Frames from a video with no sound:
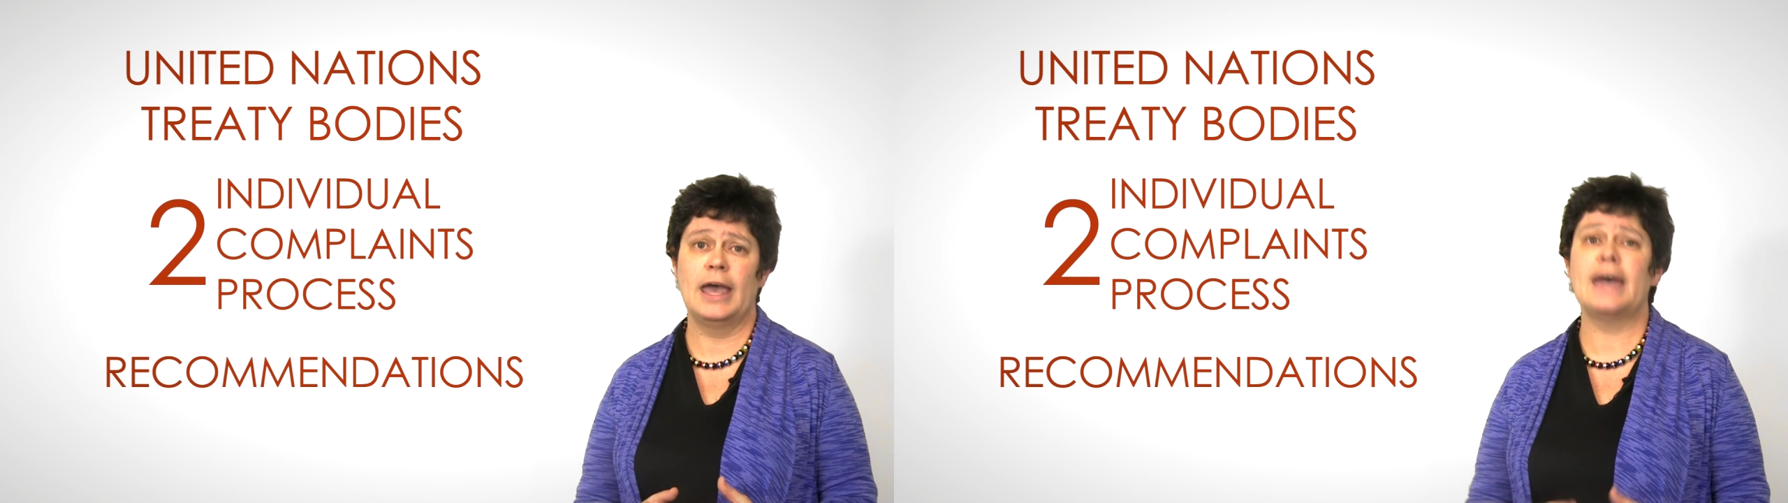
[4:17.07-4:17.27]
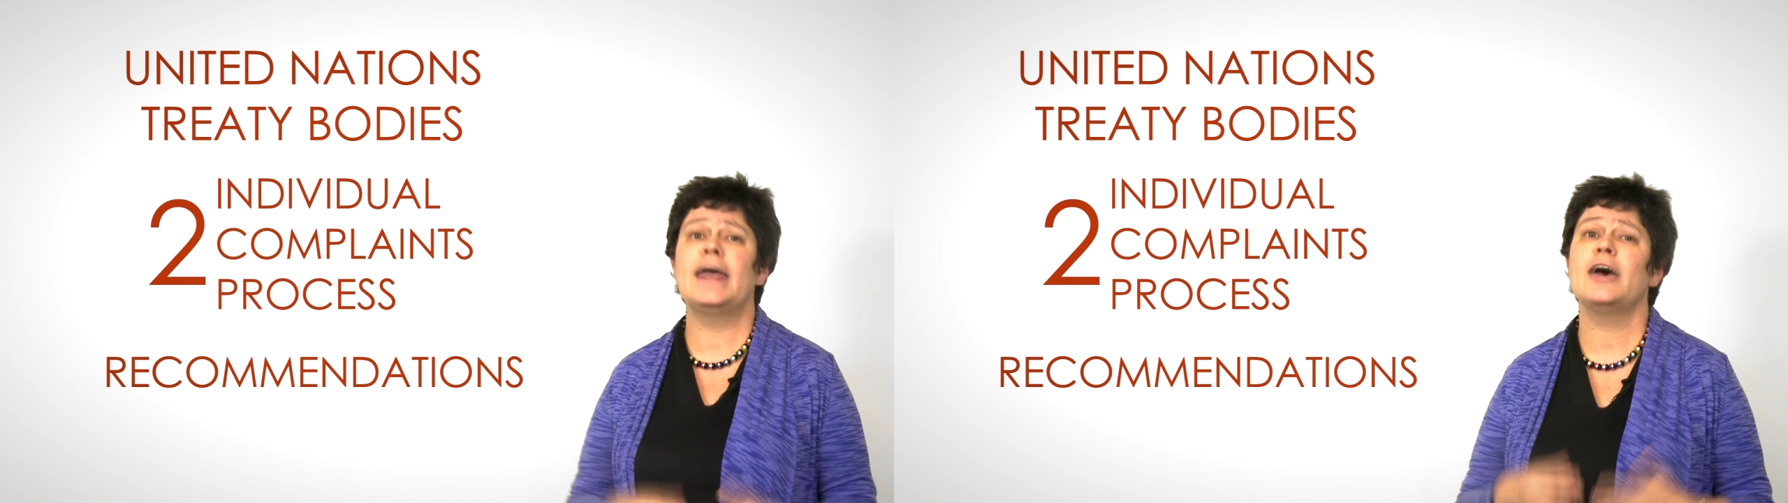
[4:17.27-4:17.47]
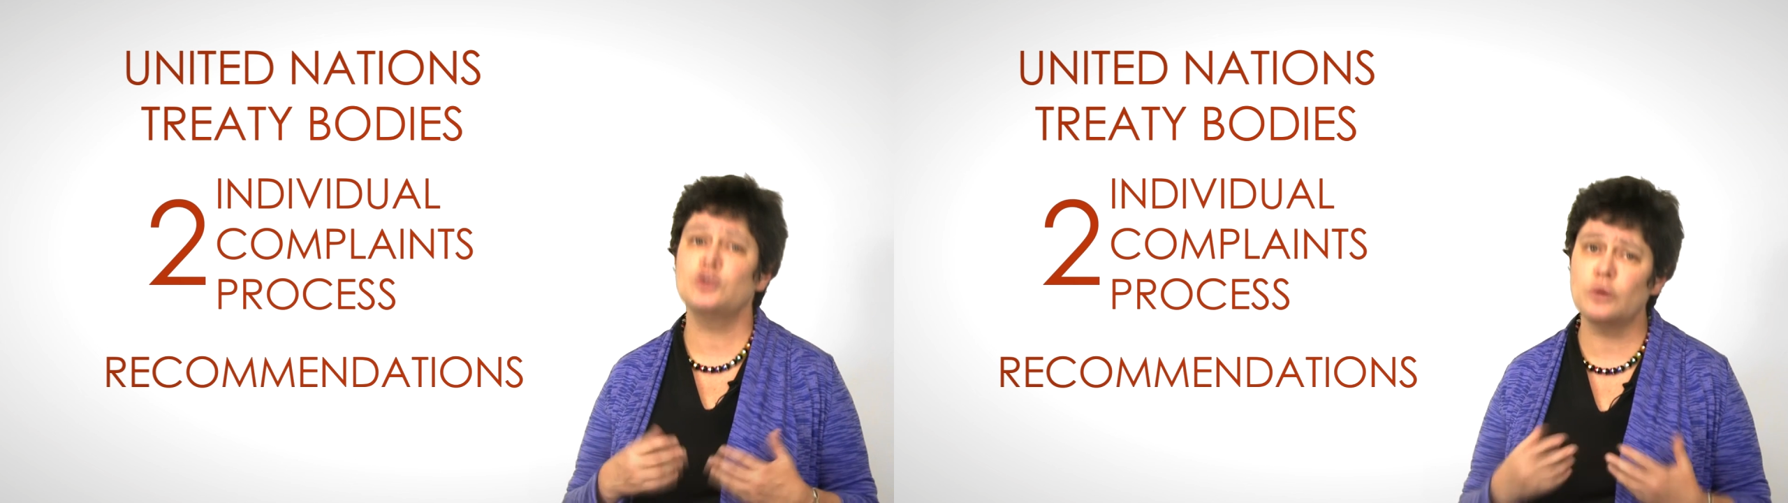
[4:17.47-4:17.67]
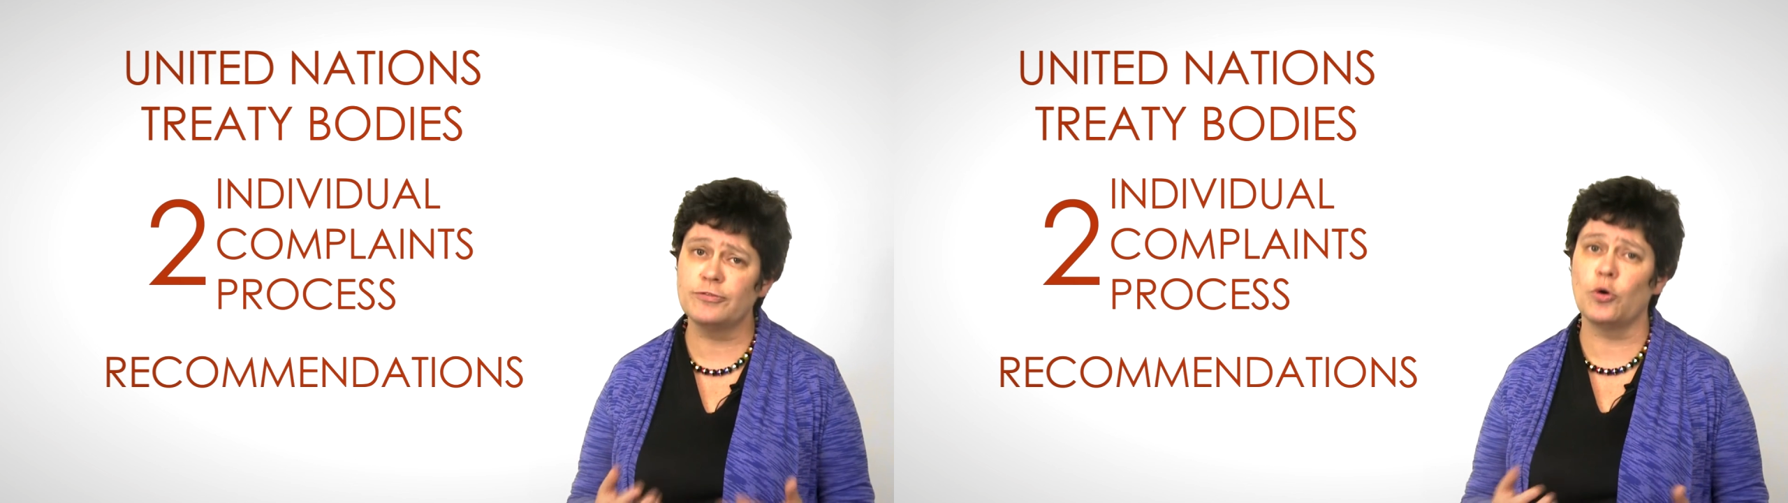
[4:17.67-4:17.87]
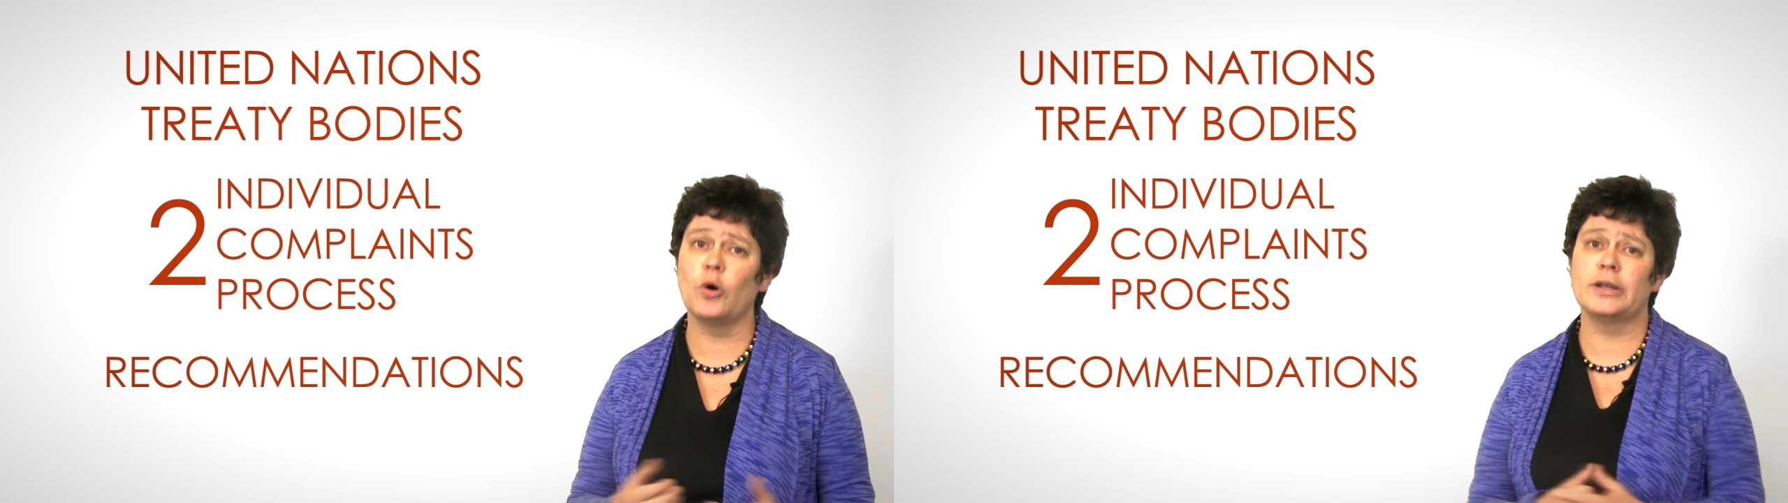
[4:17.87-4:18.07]
and how to
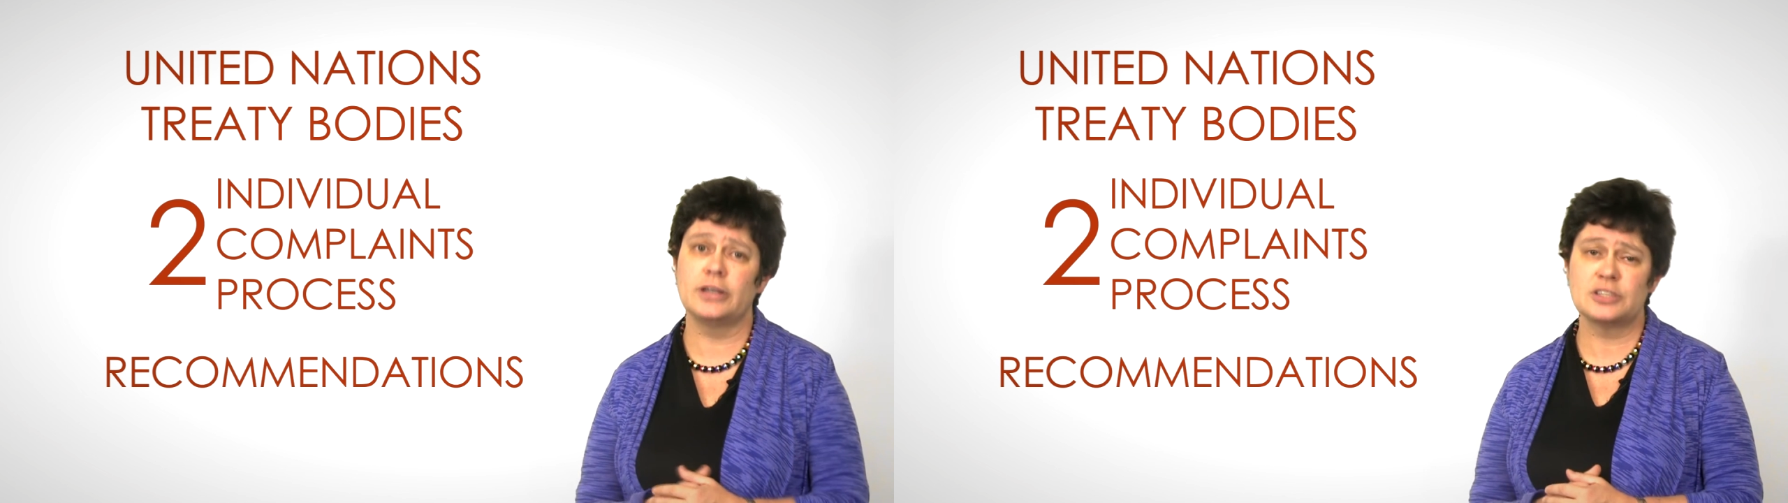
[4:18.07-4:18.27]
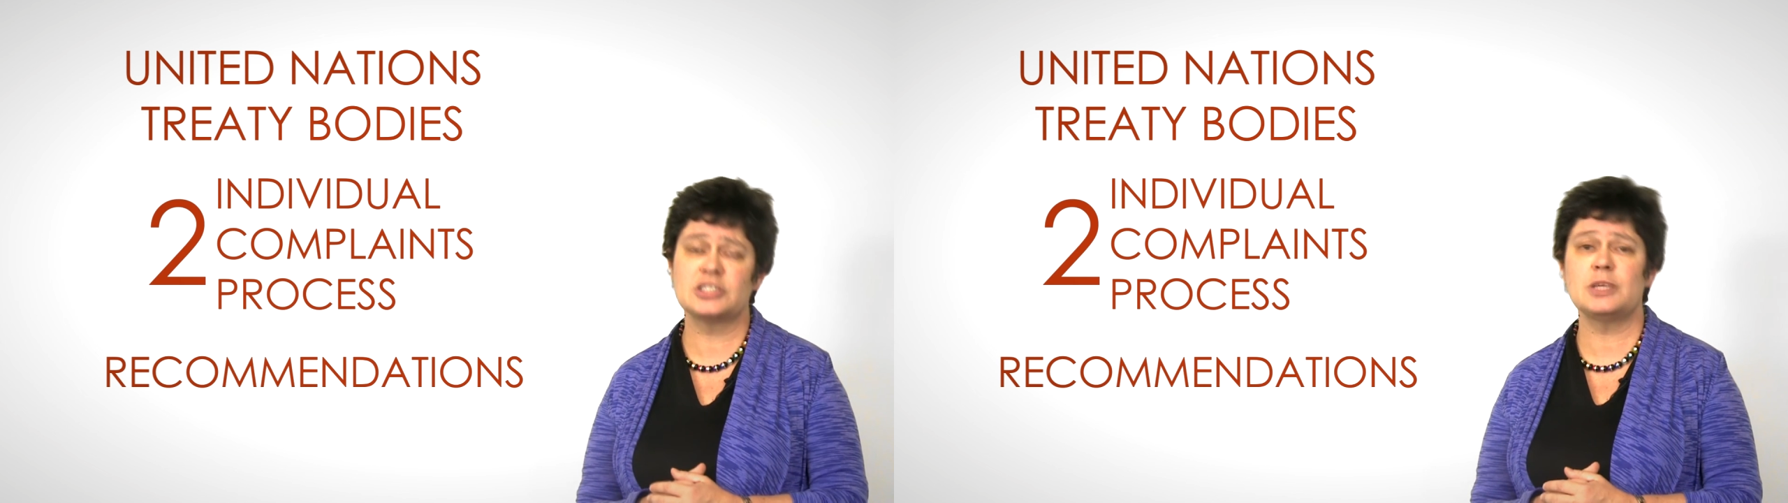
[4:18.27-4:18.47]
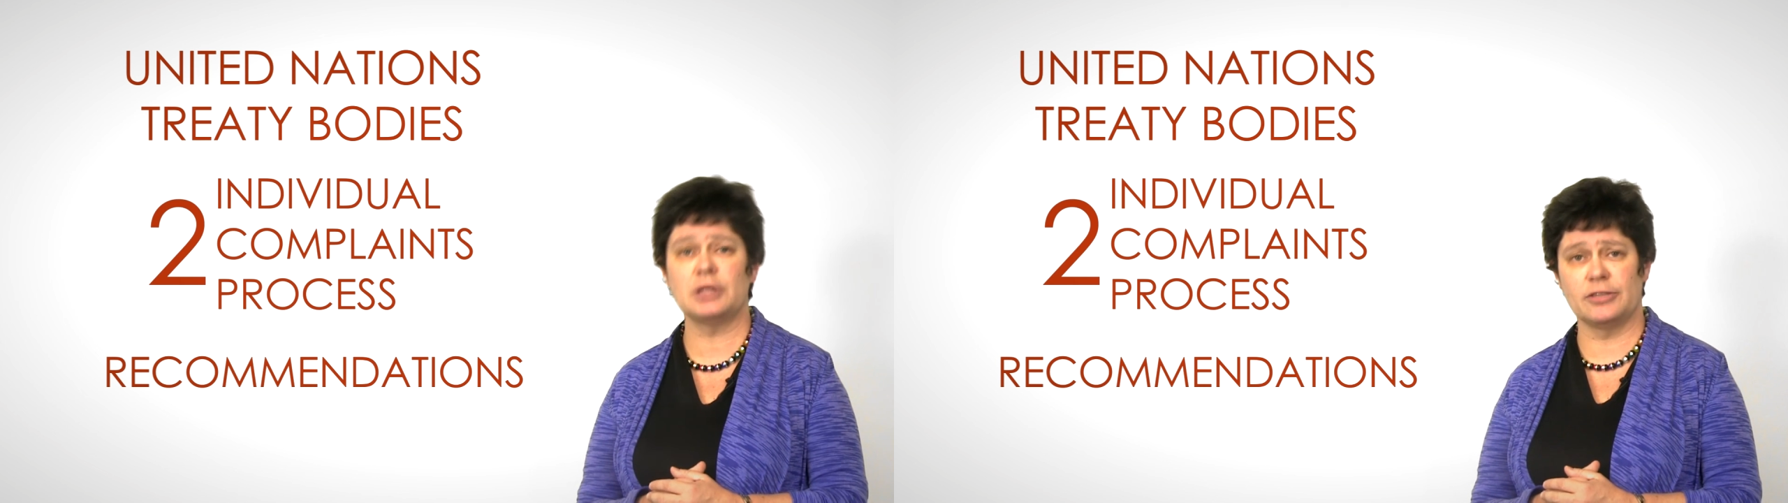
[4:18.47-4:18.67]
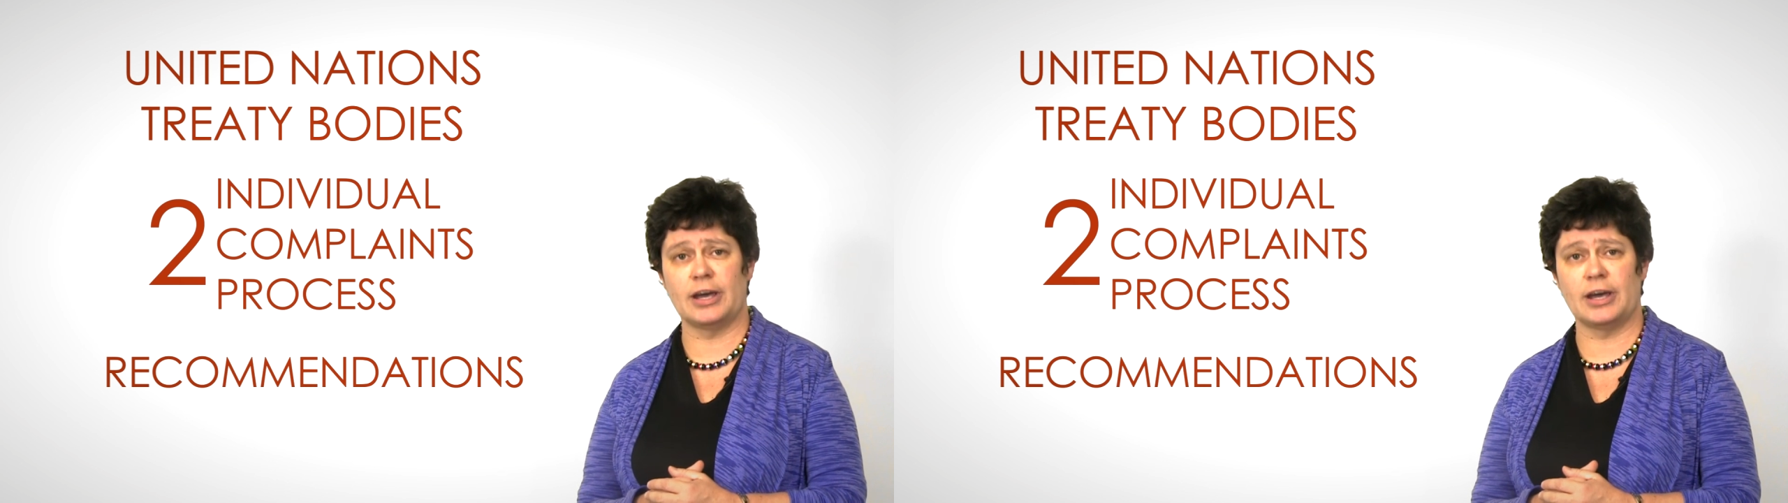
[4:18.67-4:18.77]
avoid similar